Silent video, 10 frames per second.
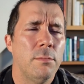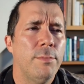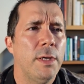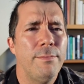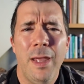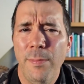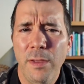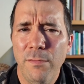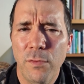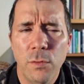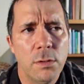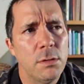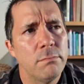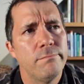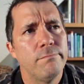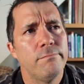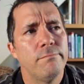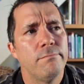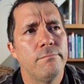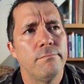but maybe for,
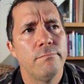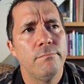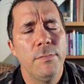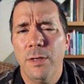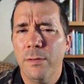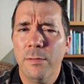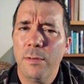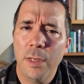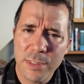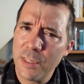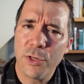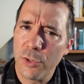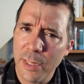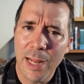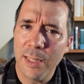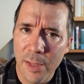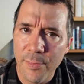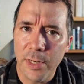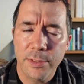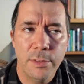it's certainly not
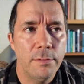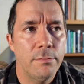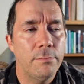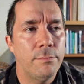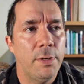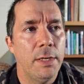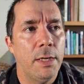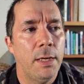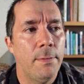limited, but